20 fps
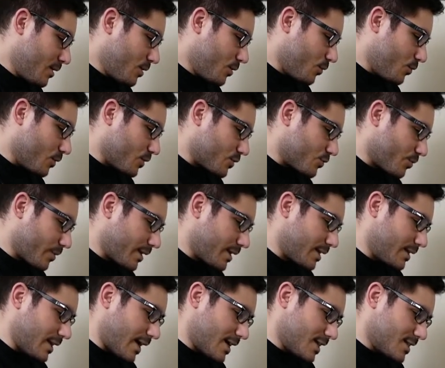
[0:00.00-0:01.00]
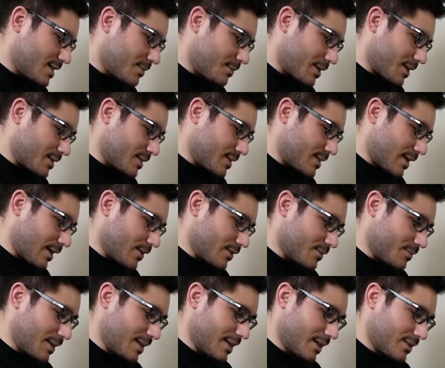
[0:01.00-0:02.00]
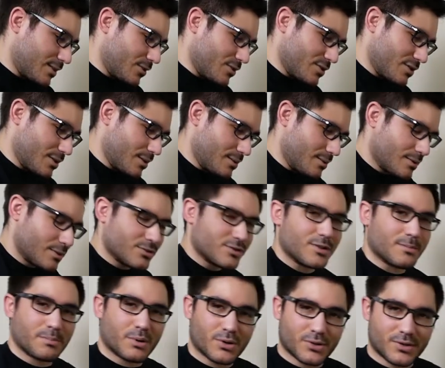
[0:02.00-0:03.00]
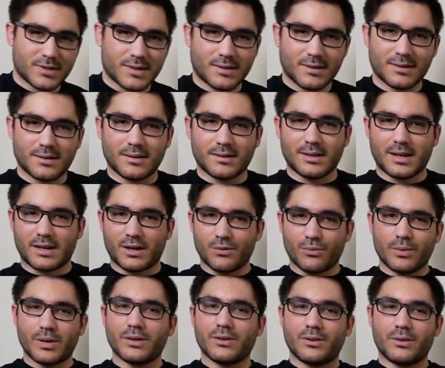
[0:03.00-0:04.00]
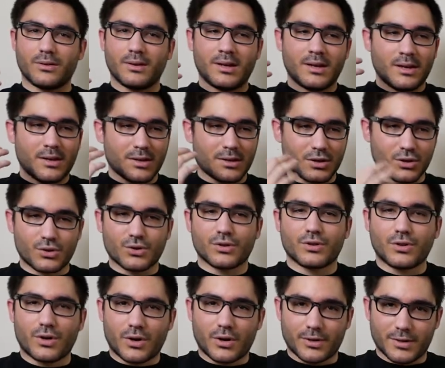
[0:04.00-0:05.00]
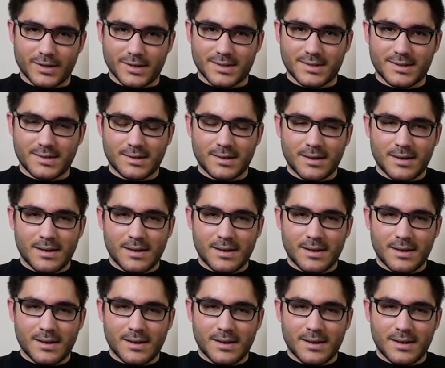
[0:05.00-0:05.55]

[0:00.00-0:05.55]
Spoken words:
was really nice, because it tells me that there's a person, like a real good artist,